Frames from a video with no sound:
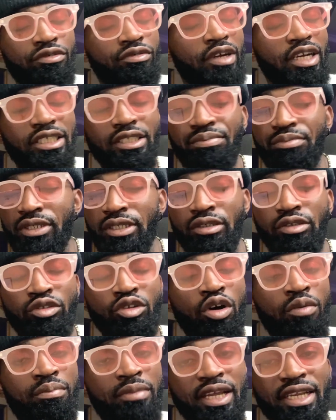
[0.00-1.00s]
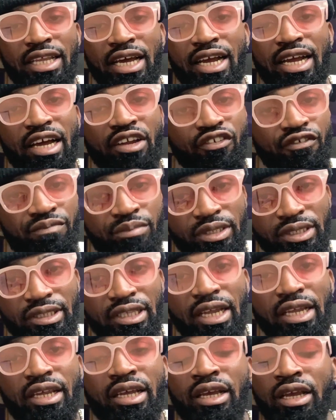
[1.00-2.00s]
Trust me, don't make that kind of
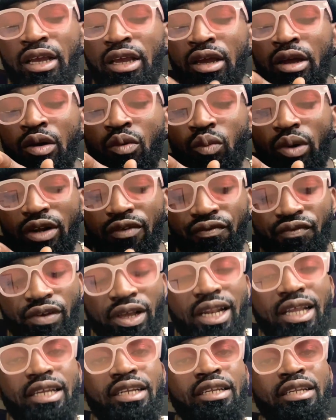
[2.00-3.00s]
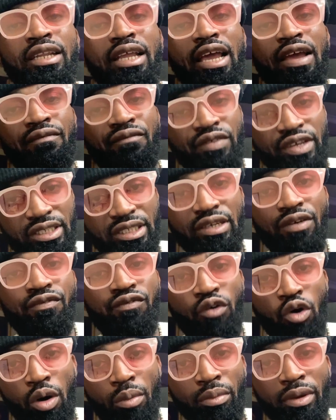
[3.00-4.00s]
mistake. When filling a visa
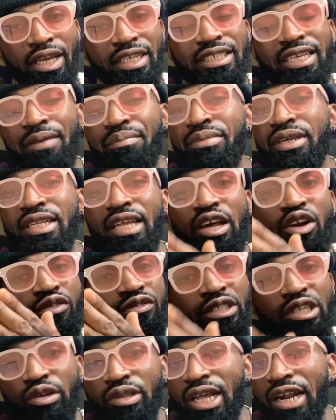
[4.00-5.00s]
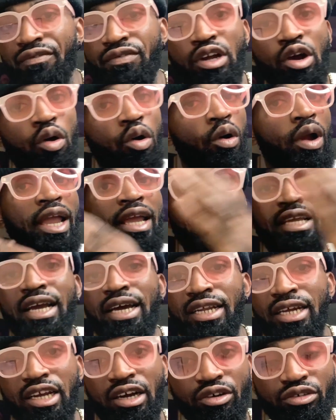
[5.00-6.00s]
form, it can be that of South Africa or any
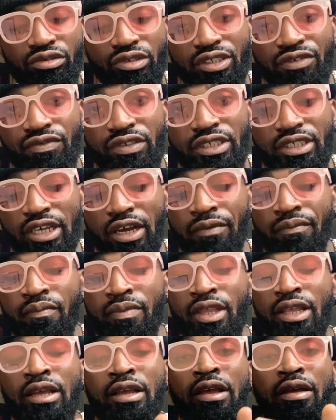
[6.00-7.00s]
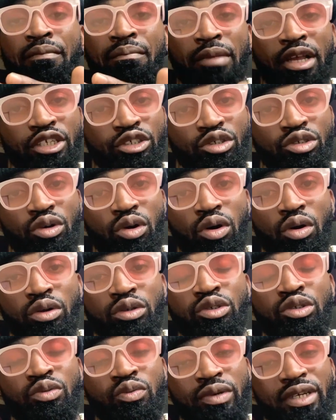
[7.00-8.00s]
other country's visa, make sure
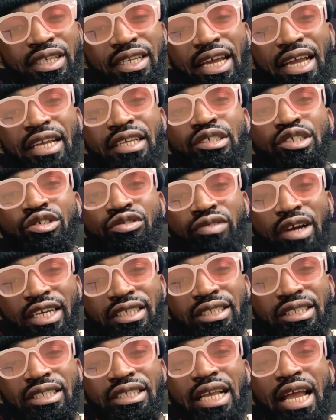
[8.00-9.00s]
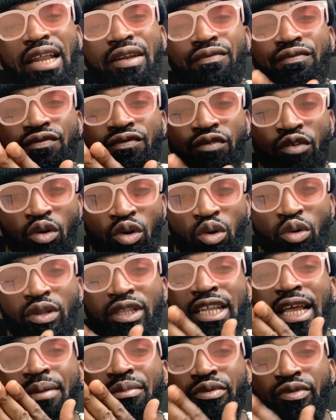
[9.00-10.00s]
you read the instructions and follow
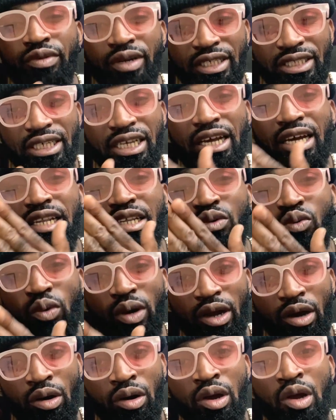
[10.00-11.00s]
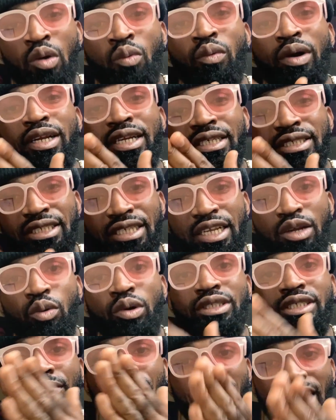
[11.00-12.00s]
them critically well. When they say they
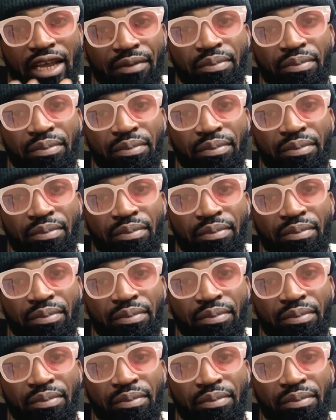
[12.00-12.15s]
want a black